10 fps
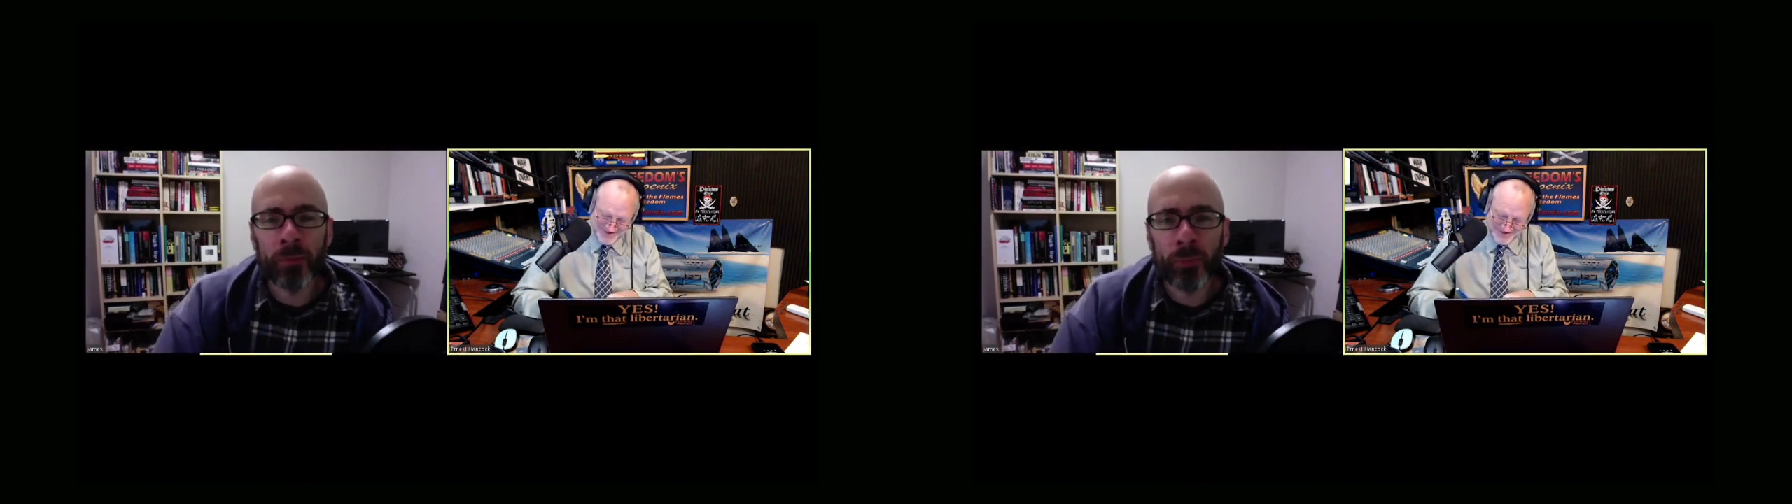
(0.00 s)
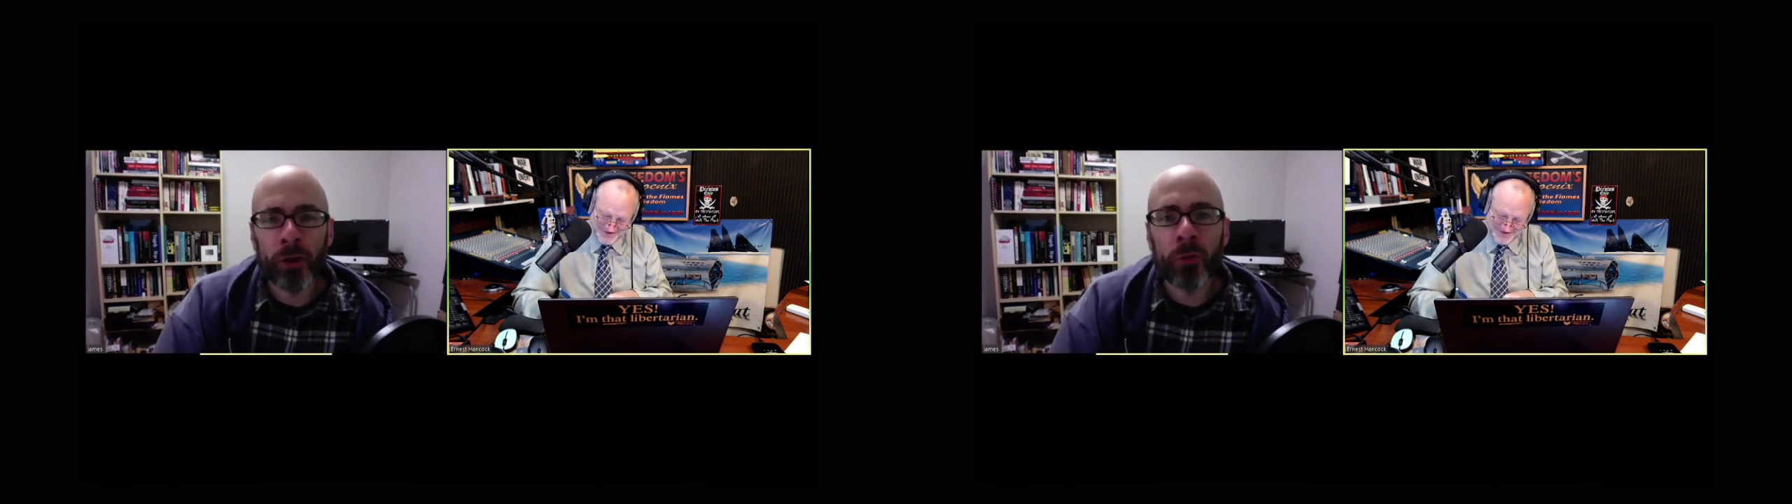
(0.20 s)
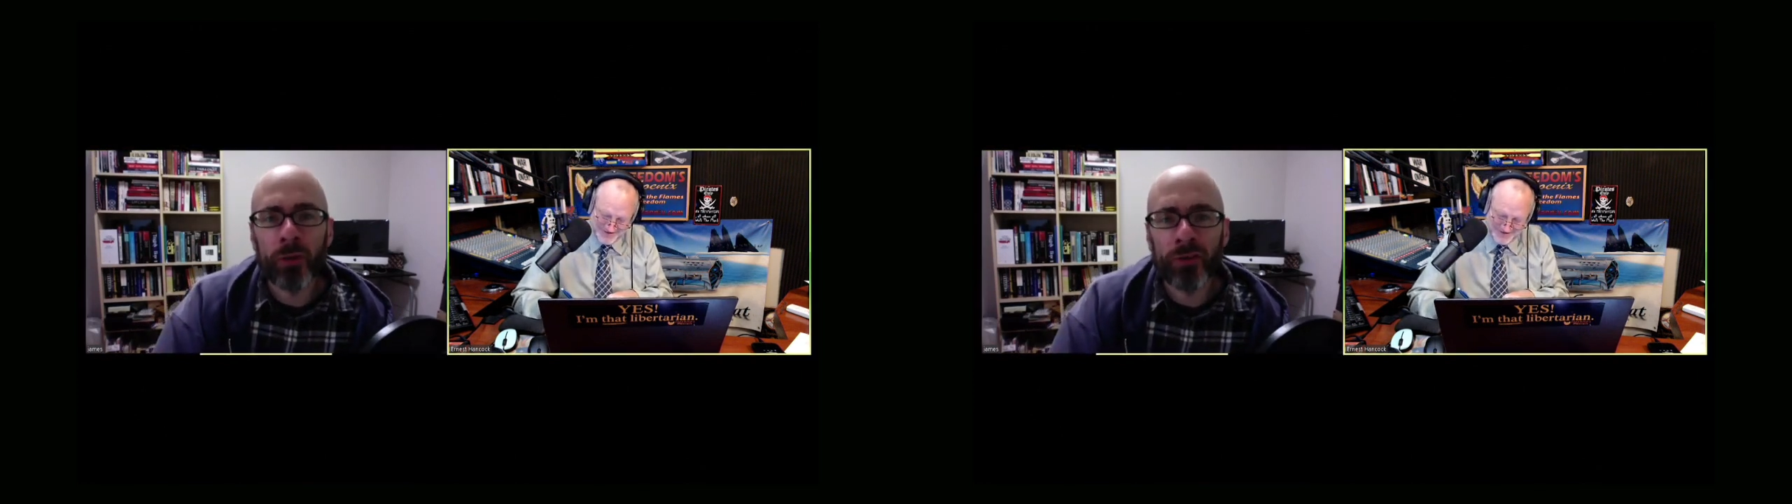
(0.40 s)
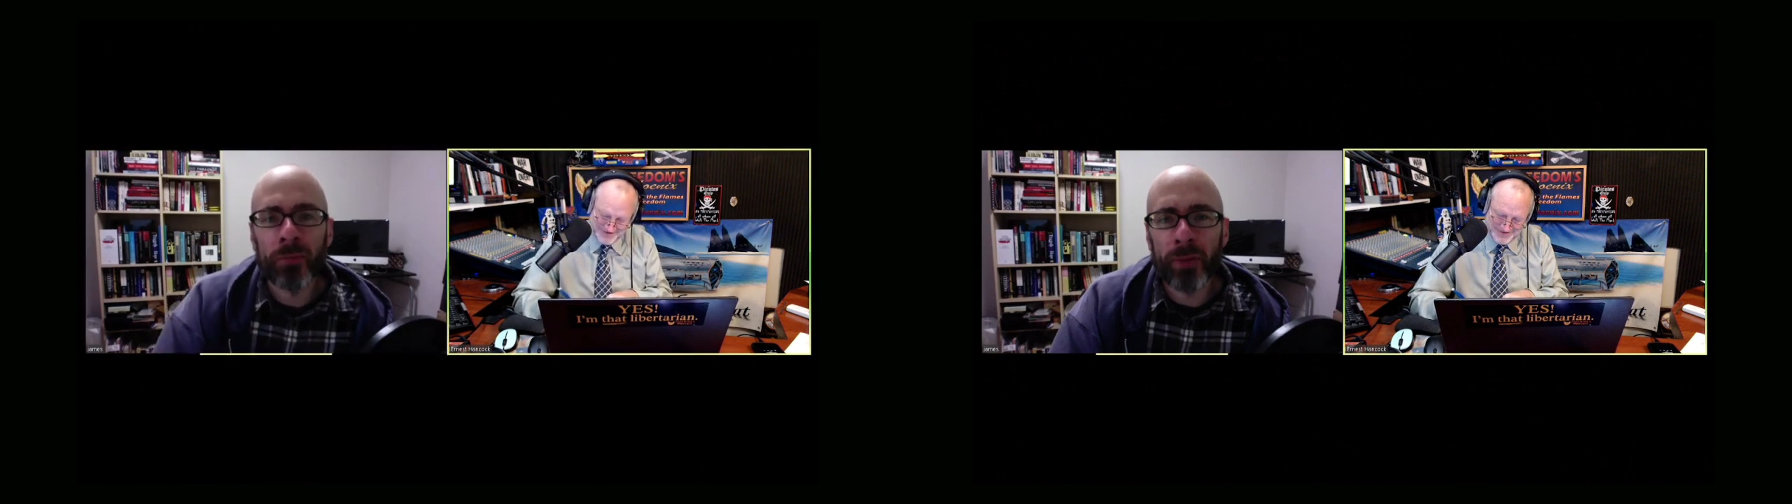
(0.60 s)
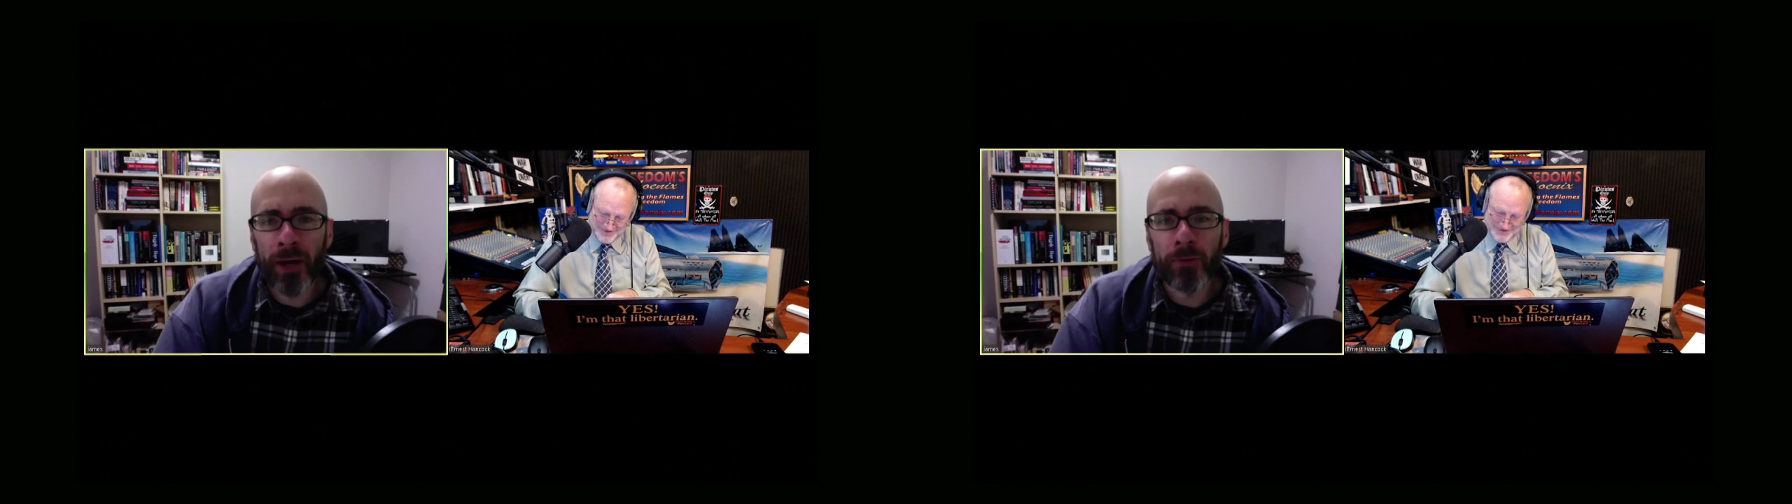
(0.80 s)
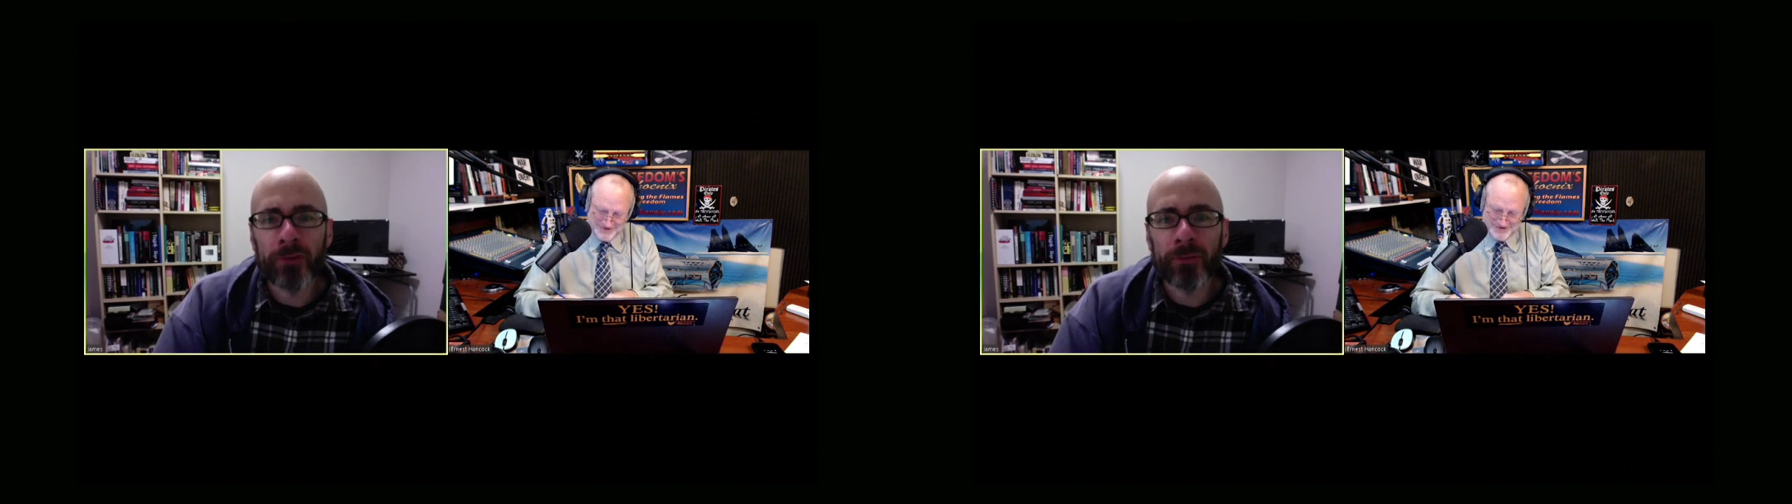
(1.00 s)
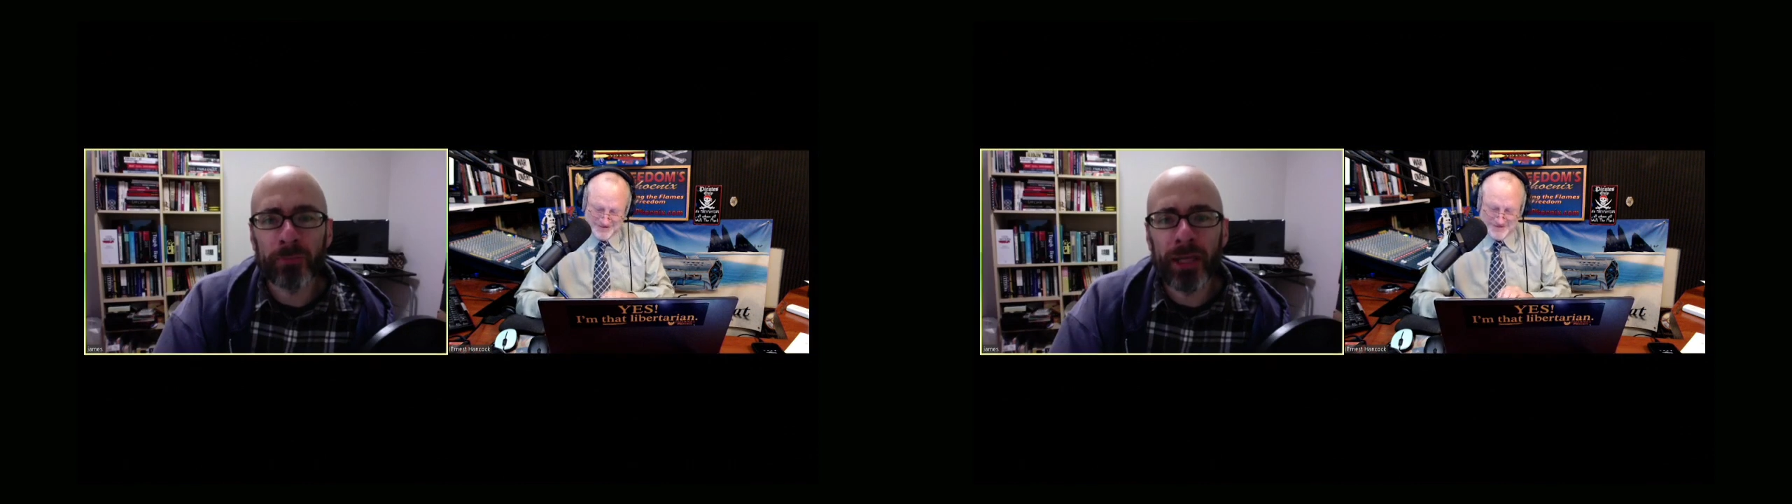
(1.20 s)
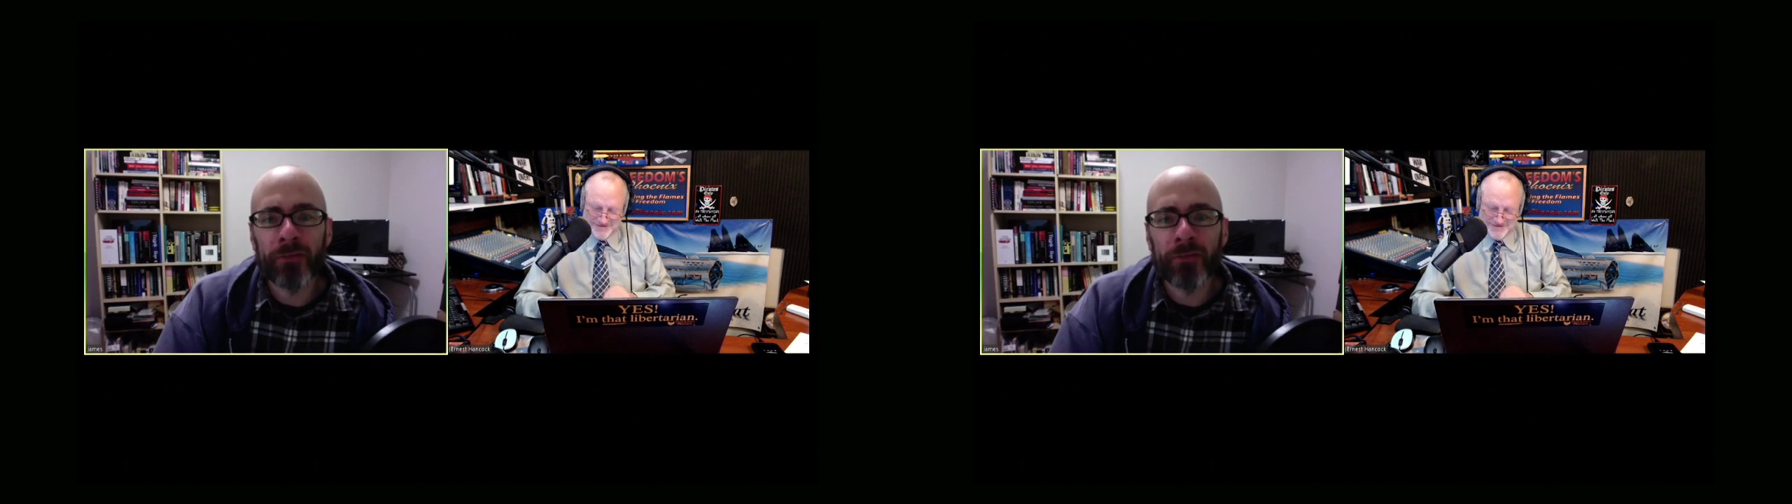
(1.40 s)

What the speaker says: book was about B.F.